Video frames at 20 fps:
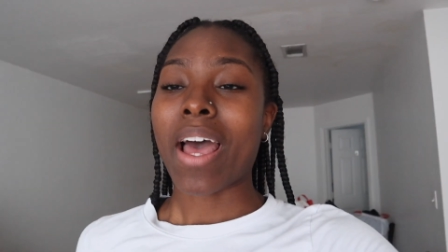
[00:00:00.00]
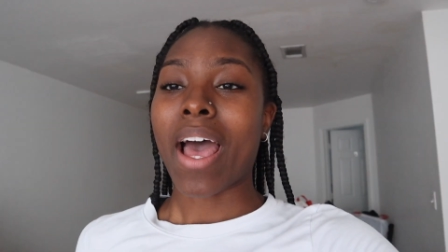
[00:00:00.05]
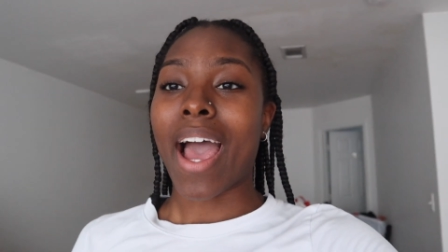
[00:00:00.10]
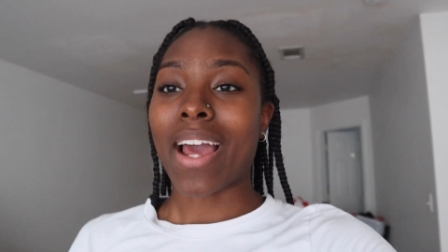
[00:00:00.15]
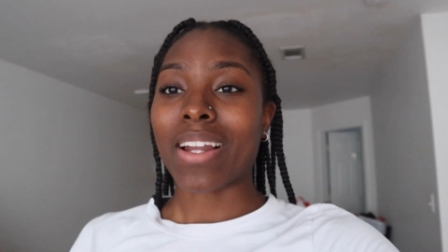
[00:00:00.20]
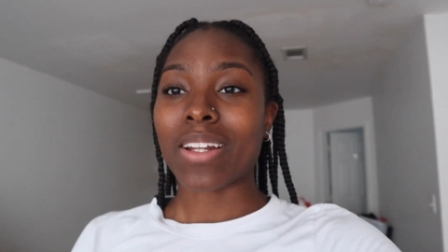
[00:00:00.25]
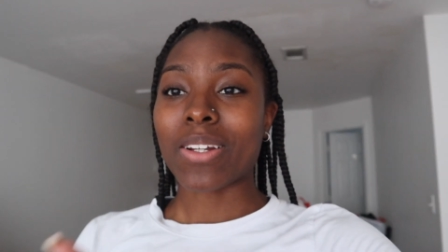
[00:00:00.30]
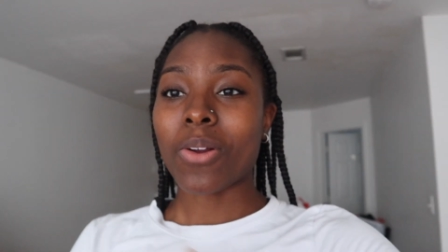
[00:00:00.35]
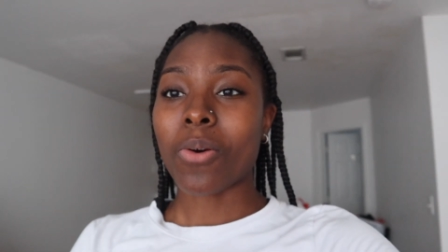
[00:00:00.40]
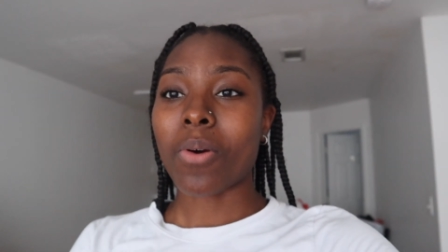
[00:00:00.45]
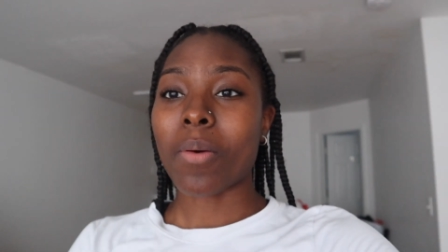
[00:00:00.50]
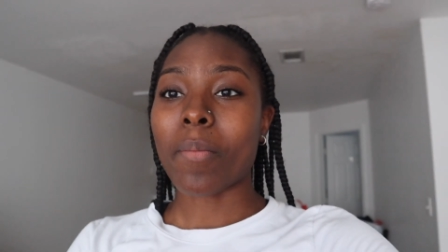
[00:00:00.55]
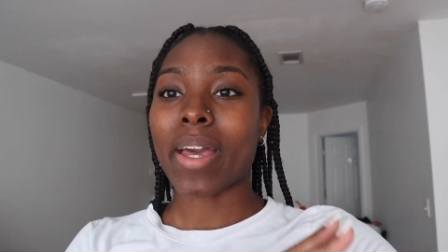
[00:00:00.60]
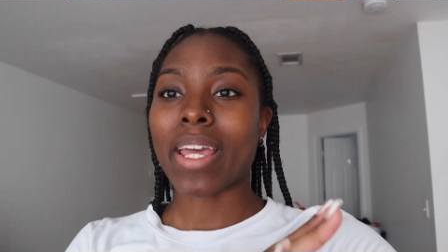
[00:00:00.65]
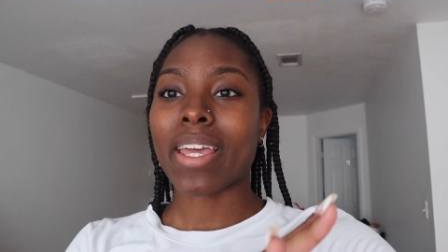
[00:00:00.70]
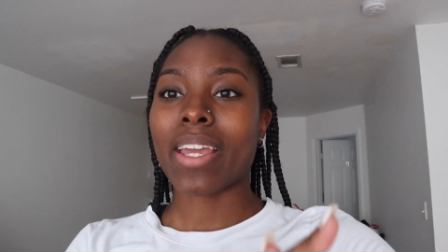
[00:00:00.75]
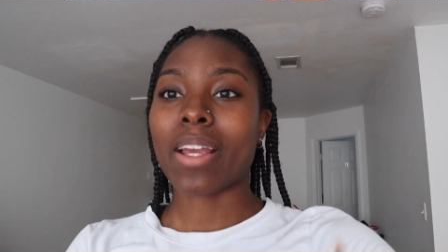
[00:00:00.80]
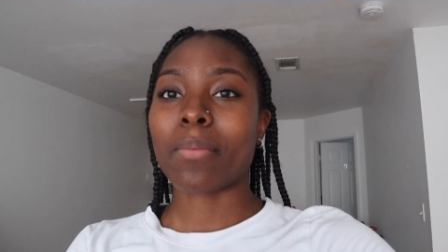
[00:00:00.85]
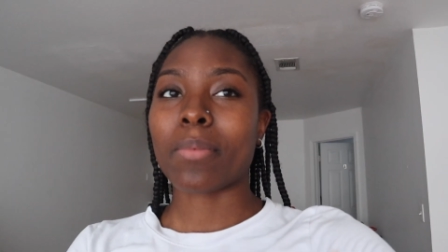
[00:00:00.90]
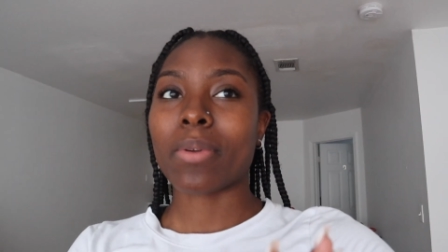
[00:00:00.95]
I don't know why my
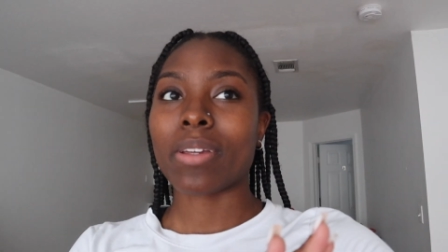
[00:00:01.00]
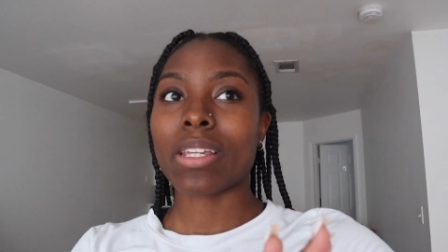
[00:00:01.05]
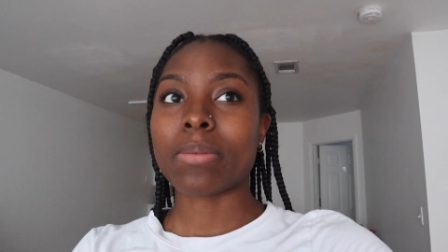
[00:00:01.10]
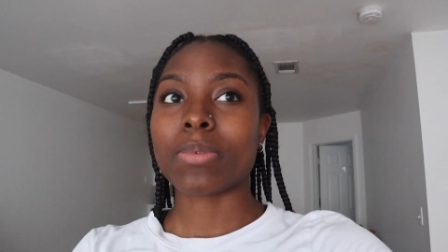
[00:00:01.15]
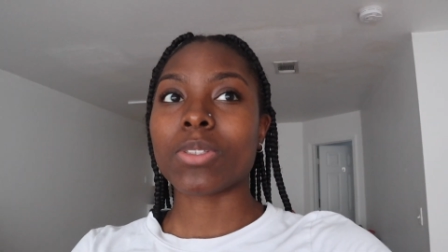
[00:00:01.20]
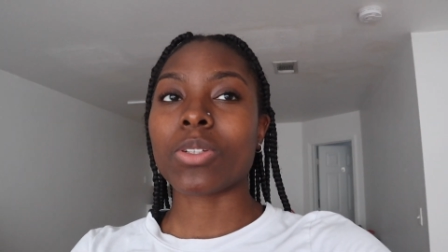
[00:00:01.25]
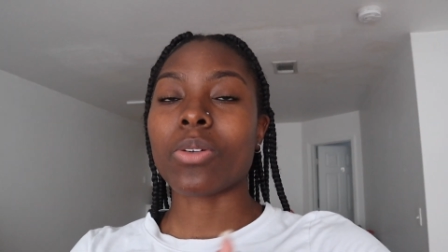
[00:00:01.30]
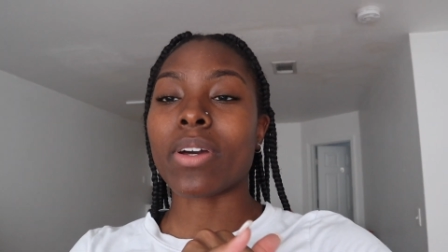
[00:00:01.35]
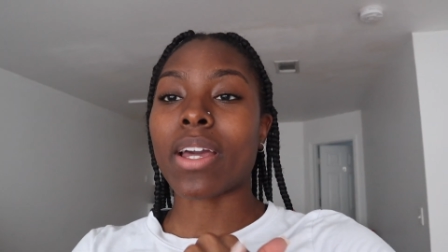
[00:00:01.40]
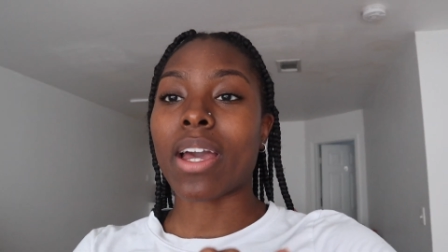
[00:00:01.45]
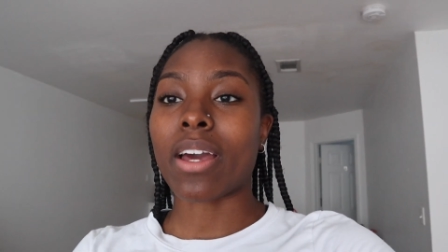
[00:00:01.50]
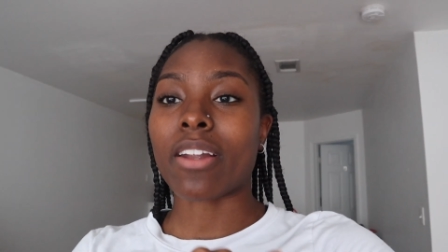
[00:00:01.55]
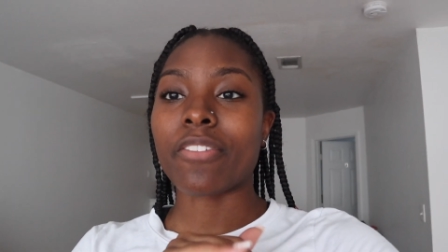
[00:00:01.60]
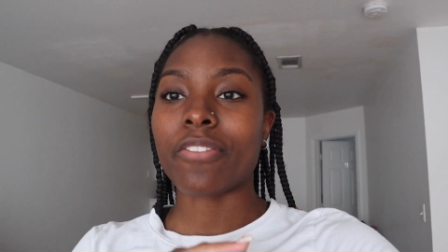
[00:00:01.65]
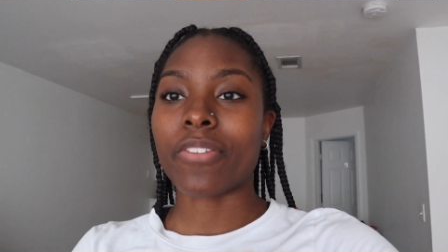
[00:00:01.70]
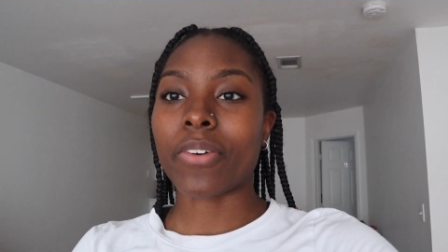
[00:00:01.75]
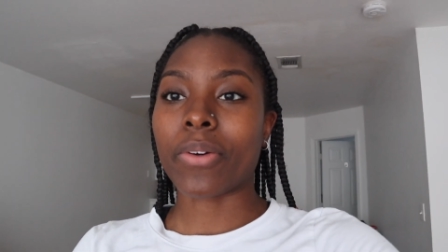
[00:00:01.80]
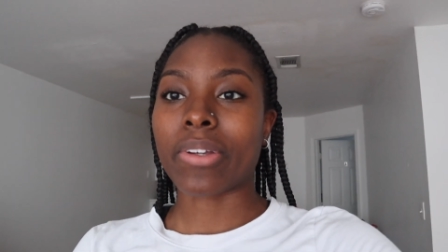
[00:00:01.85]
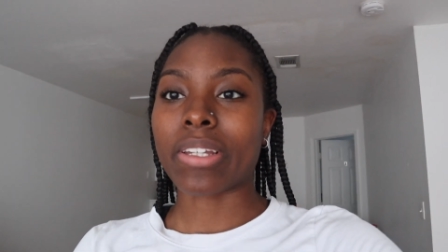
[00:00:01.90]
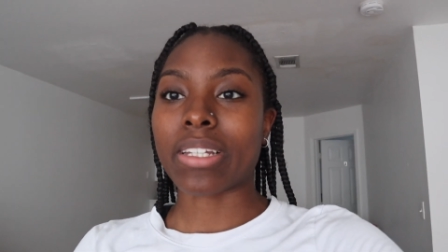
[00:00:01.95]
camera keeps going out
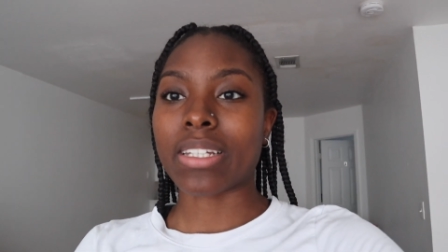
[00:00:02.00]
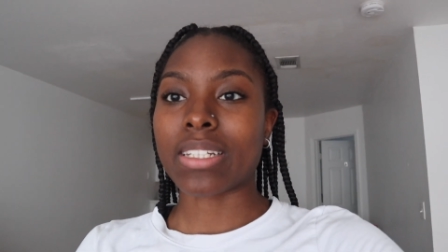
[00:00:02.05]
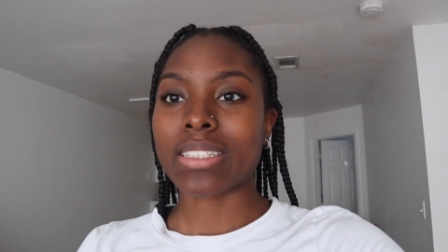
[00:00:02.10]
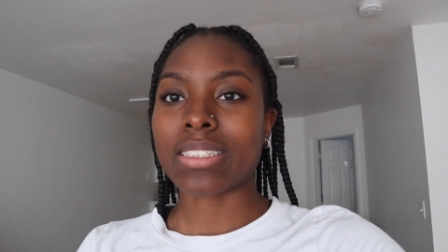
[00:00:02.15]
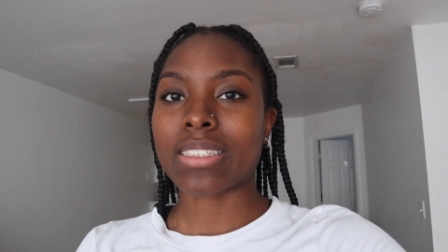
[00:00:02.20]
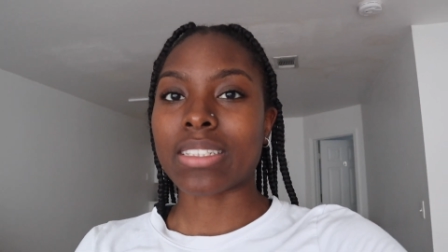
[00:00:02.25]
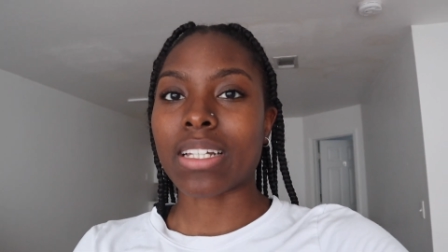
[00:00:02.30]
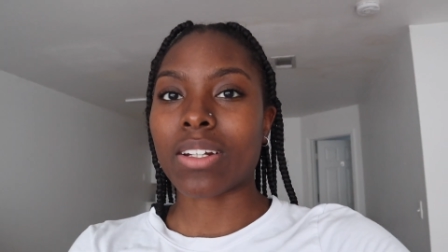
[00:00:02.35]
of focus.